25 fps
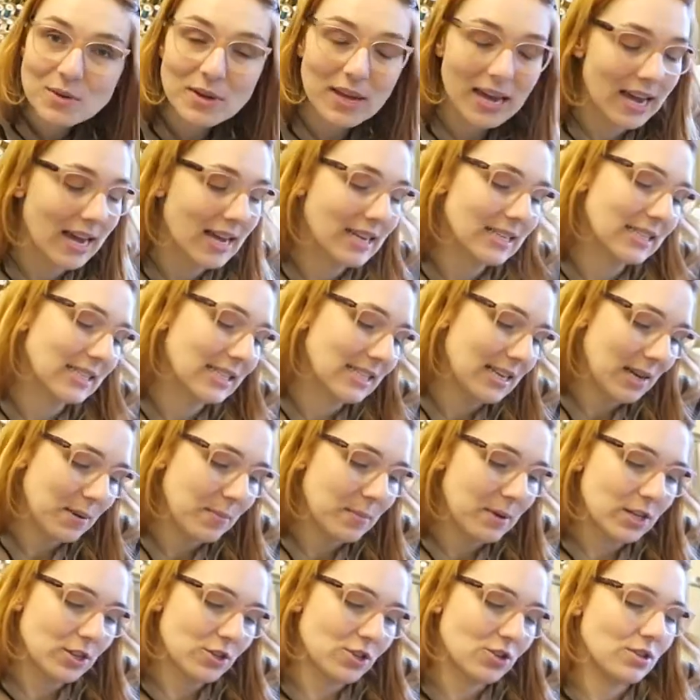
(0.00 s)
you guys and
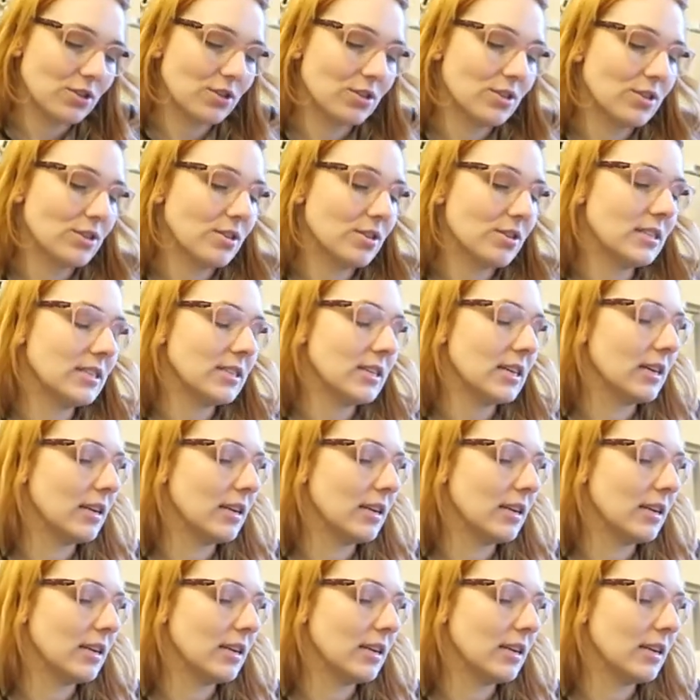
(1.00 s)
take pictures